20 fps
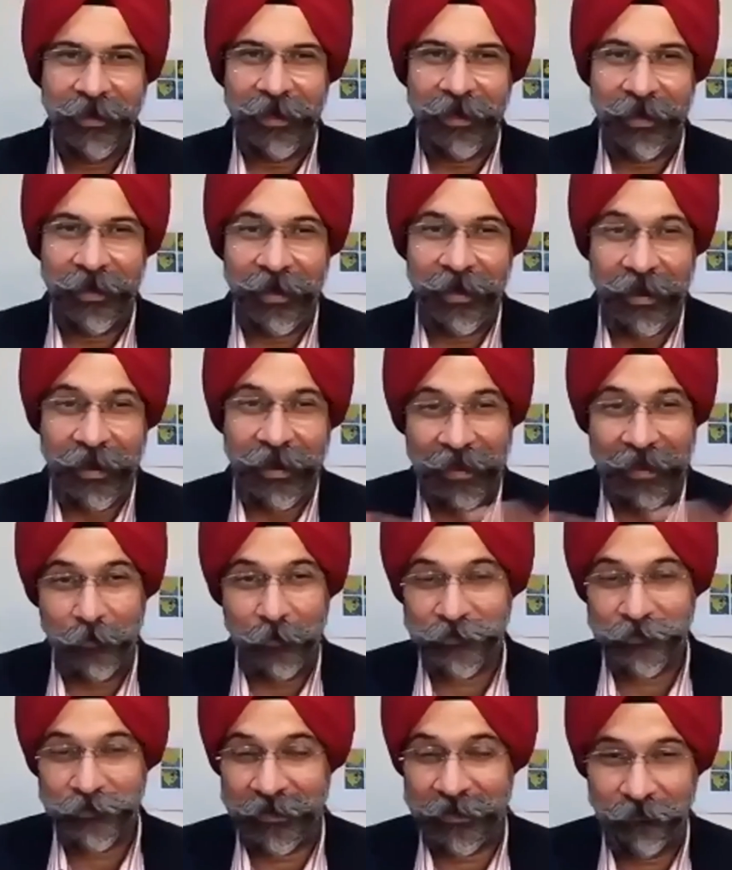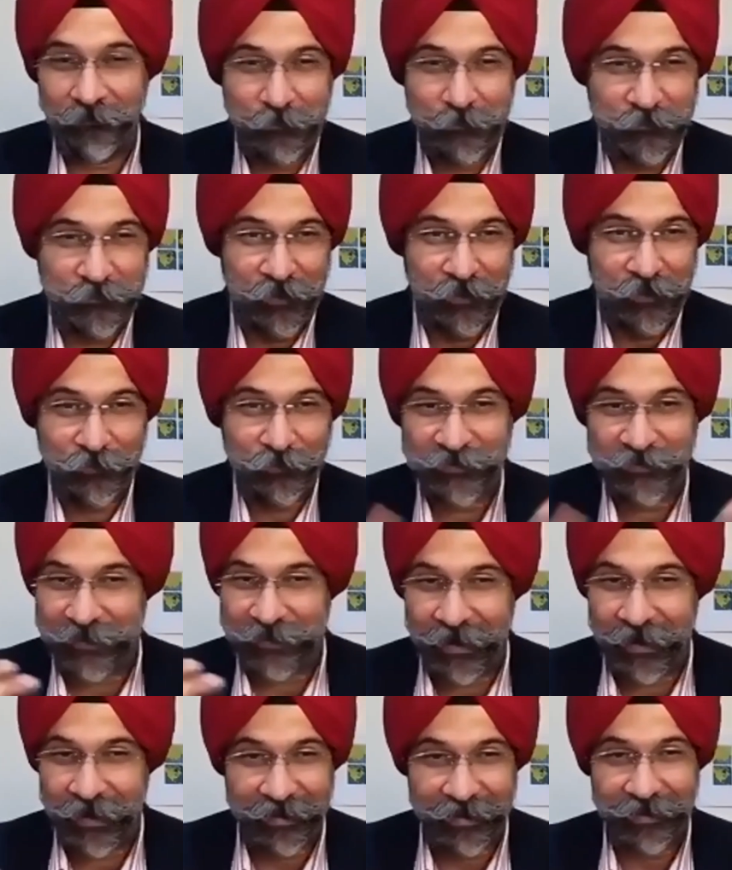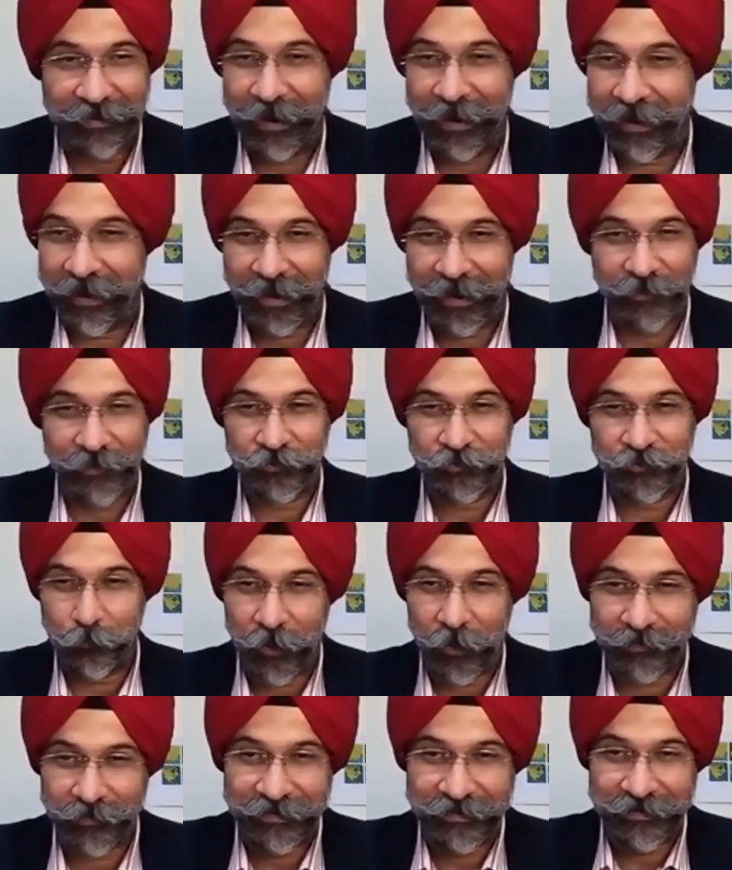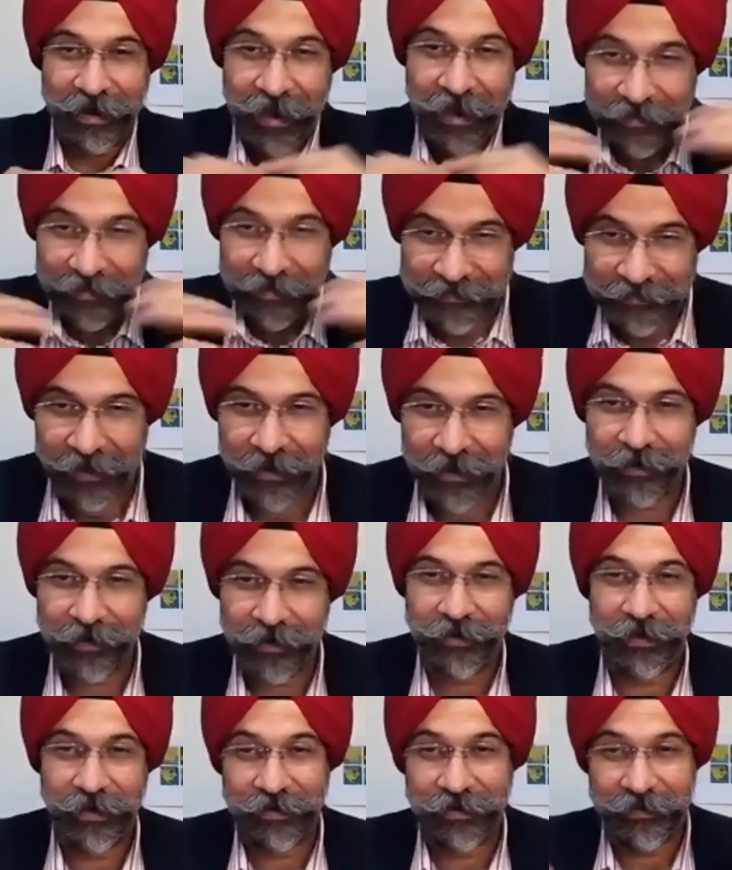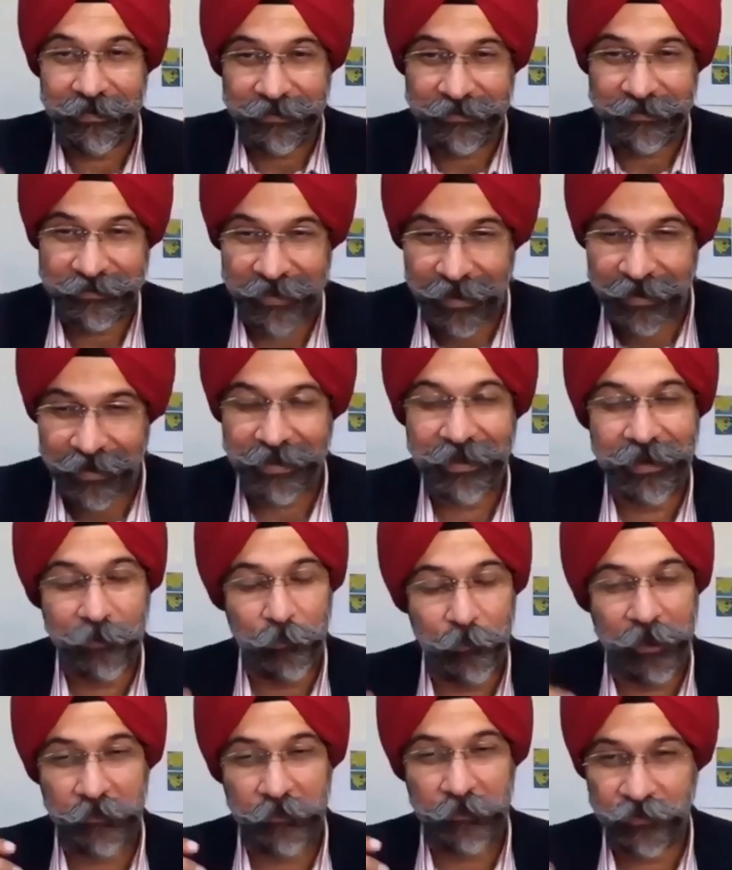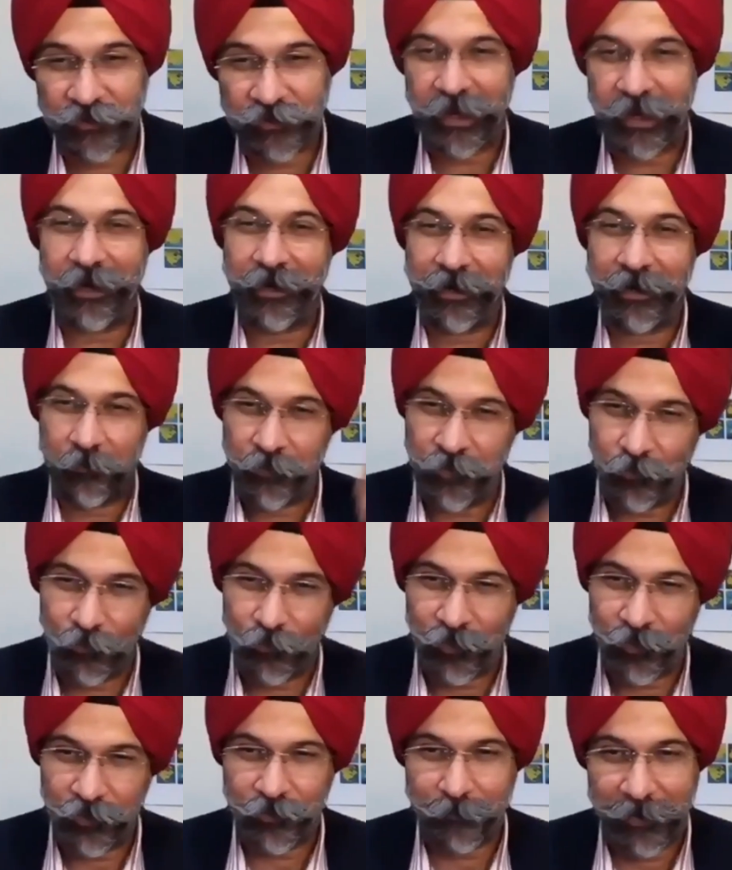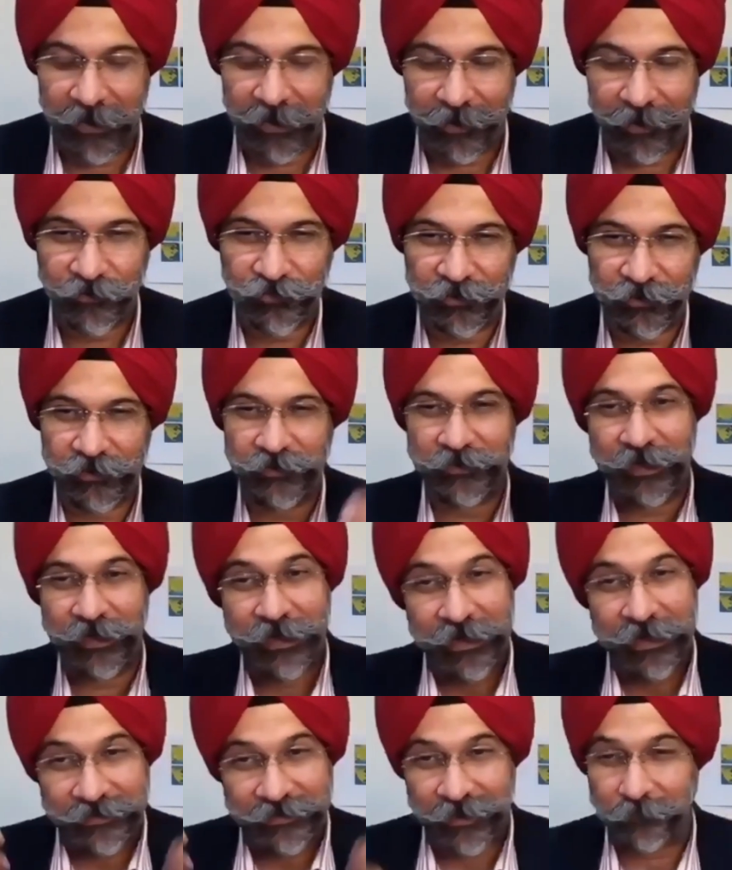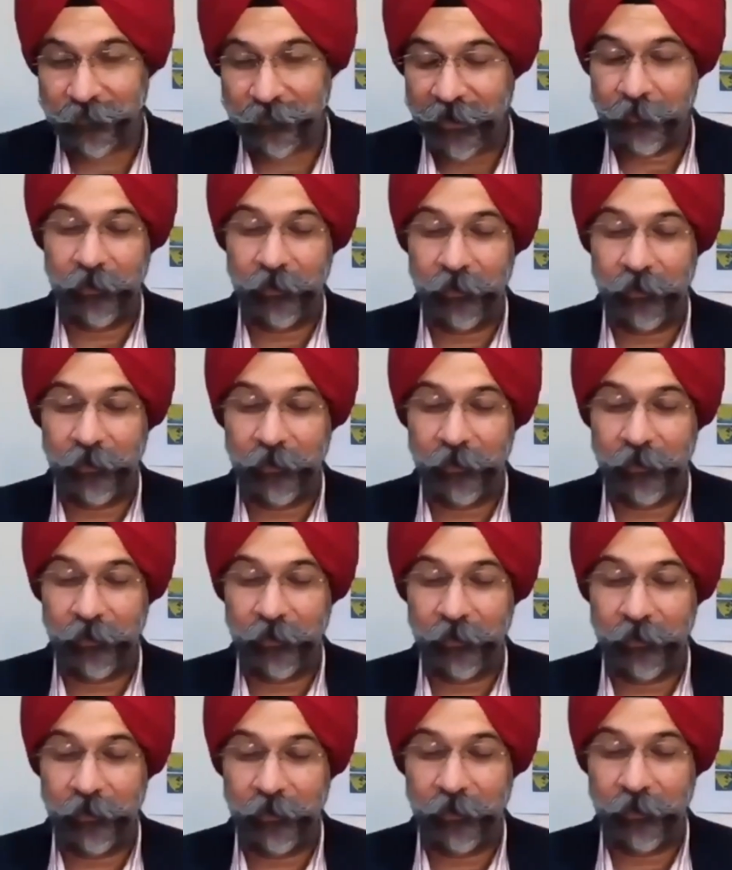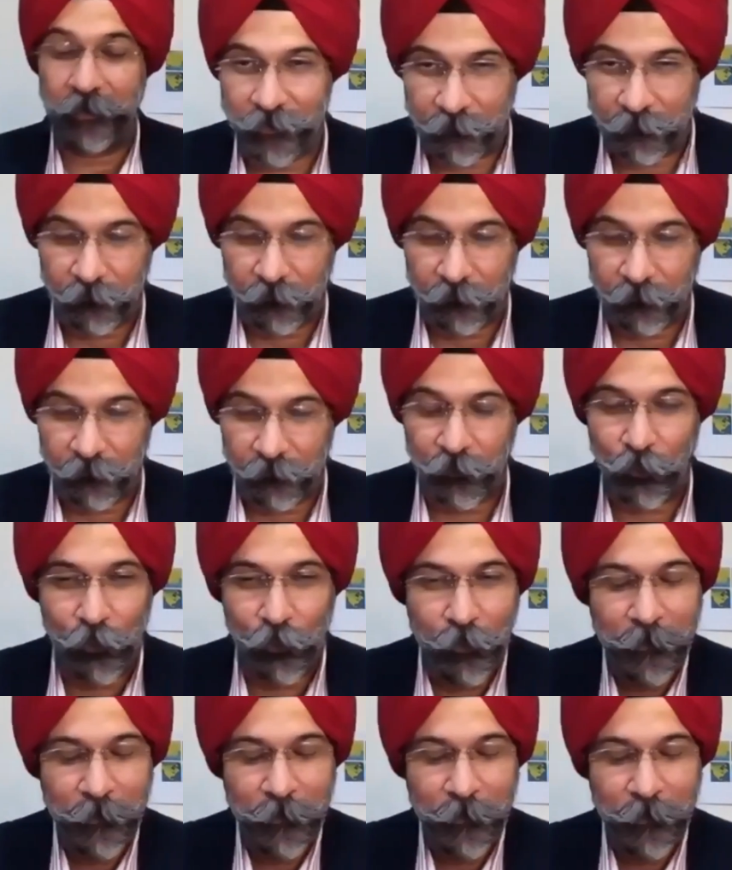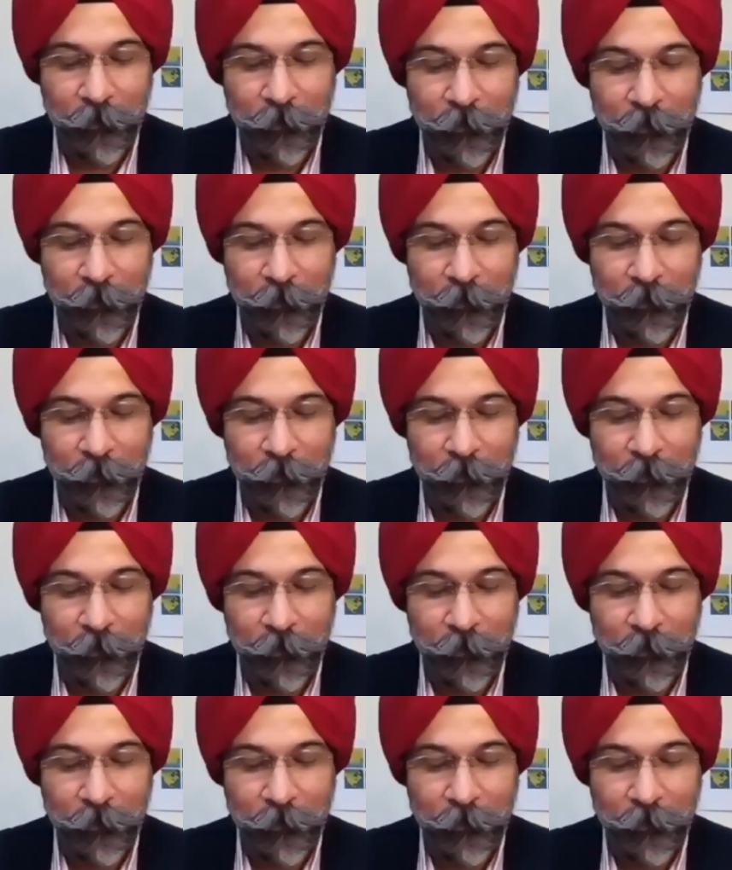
Uh, and I was left, you know, standing. And I used to work the entire day either standing, and when I was tired, I would go onto my hunches. Sometimes I was so tired, I would sit on the floor.